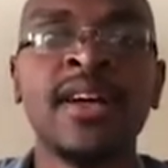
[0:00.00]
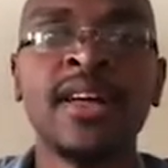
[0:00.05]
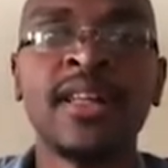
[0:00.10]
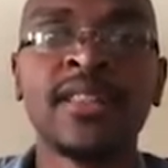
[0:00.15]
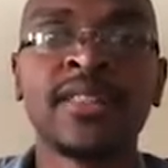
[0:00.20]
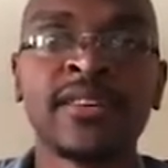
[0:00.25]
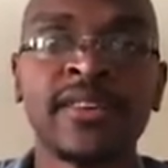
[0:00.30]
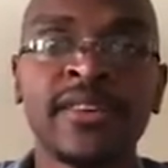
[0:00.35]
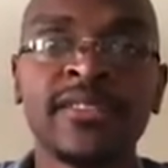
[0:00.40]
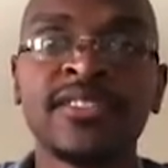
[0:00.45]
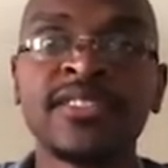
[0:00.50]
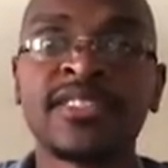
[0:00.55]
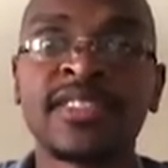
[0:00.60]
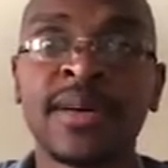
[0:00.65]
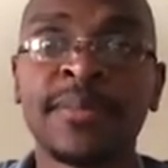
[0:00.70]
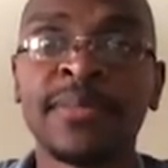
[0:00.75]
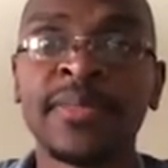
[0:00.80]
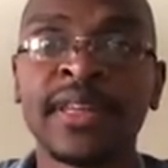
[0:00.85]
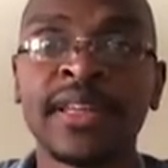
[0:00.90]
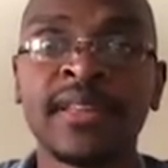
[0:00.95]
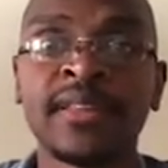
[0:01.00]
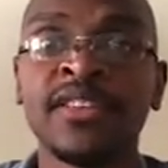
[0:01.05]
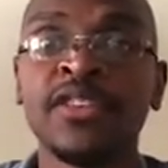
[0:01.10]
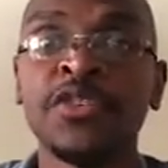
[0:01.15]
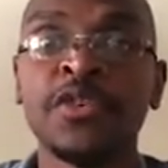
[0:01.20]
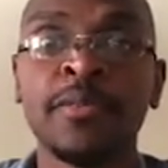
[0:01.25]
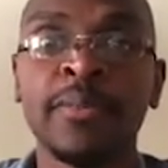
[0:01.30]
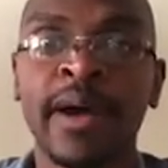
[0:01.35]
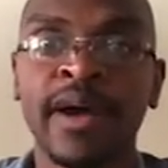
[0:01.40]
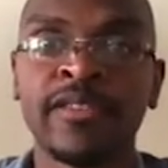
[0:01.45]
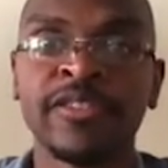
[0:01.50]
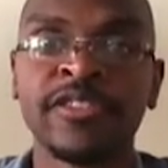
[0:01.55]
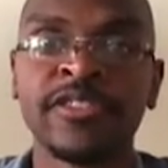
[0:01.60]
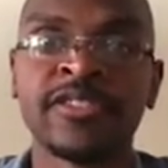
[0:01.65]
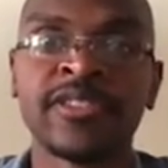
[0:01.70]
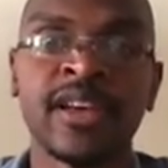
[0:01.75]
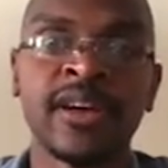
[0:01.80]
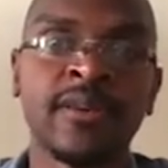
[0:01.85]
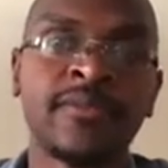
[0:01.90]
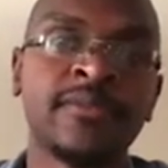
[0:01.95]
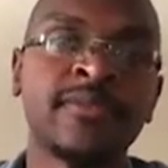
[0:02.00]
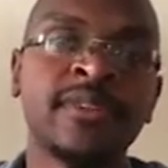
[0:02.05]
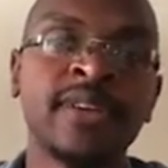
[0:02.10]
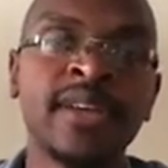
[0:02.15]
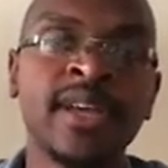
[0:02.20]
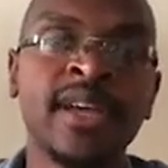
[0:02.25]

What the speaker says: learn something new about yourself.